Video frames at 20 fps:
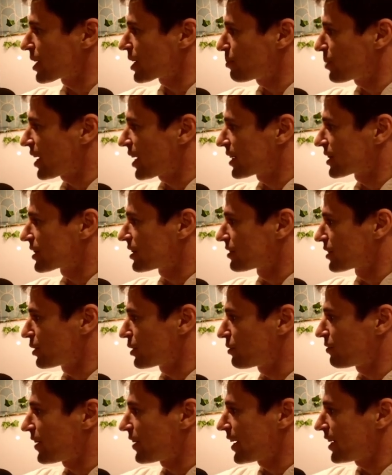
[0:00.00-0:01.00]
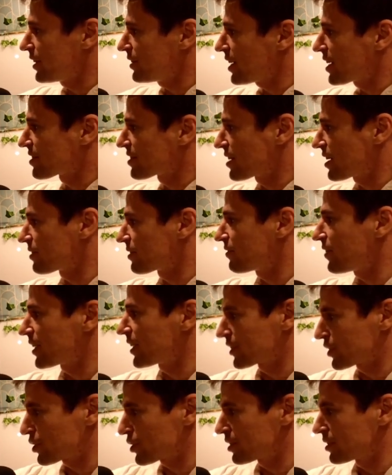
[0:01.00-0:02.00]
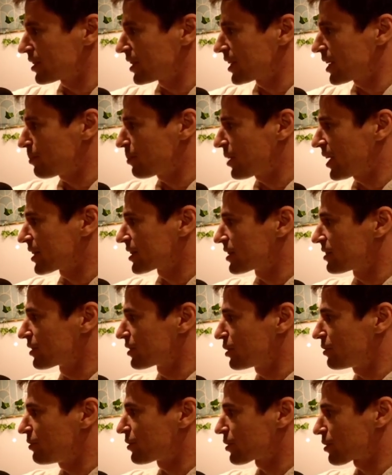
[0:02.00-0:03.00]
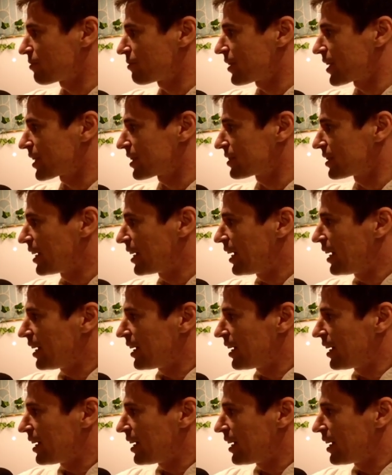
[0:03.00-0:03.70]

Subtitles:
grep handle new file and then function grep handle new file.